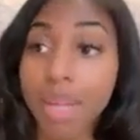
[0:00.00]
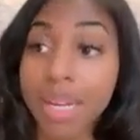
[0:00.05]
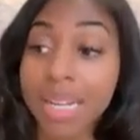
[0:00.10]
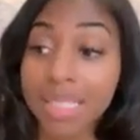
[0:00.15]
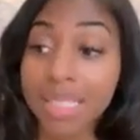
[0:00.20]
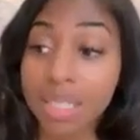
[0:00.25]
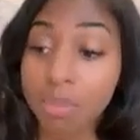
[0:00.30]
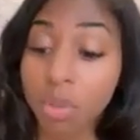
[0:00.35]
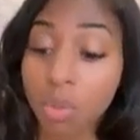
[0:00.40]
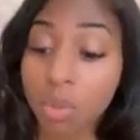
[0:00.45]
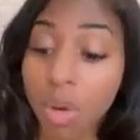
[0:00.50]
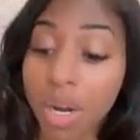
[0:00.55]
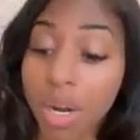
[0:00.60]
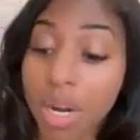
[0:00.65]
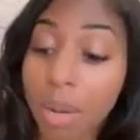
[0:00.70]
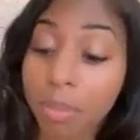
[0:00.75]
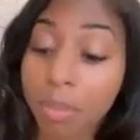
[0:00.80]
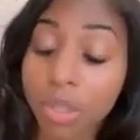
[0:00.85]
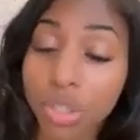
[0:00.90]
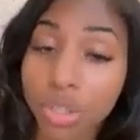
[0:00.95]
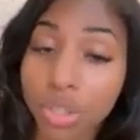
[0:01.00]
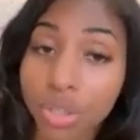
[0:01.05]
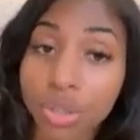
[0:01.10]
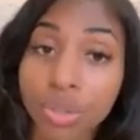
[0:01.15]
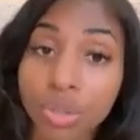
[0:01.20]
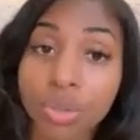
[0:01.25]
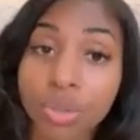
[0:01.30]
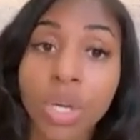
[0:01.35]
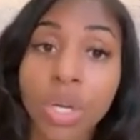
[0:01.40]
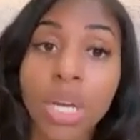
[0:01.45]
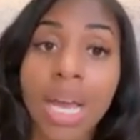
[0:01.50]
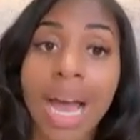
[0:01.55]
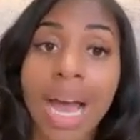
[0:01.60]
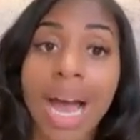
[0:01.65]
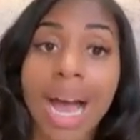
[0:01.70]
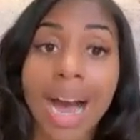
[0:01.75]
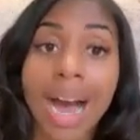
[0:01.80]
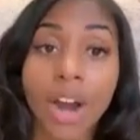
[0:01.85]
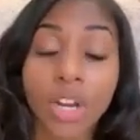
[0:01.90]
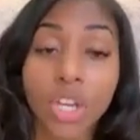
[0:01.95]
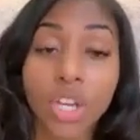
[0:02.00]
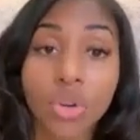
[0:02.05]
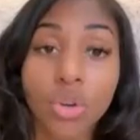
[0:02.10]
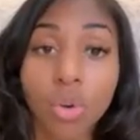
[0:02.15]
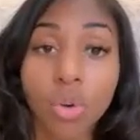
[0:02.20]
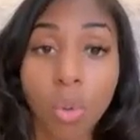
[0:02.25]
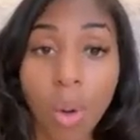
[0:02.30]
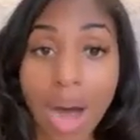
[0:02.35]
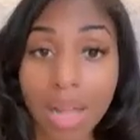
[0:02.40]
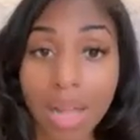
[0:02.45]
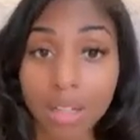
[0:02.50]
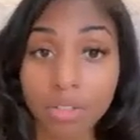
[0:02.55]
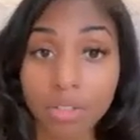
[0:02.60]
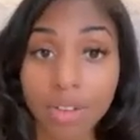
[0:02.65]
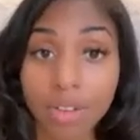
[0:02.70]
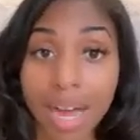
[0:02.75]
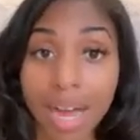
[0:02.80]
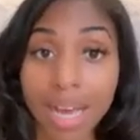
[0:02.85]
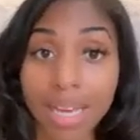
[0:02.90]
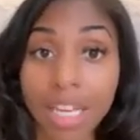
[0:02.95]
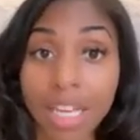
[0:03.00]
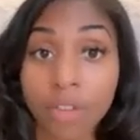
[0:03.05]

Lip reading: That's number one. Number two, how do you qualify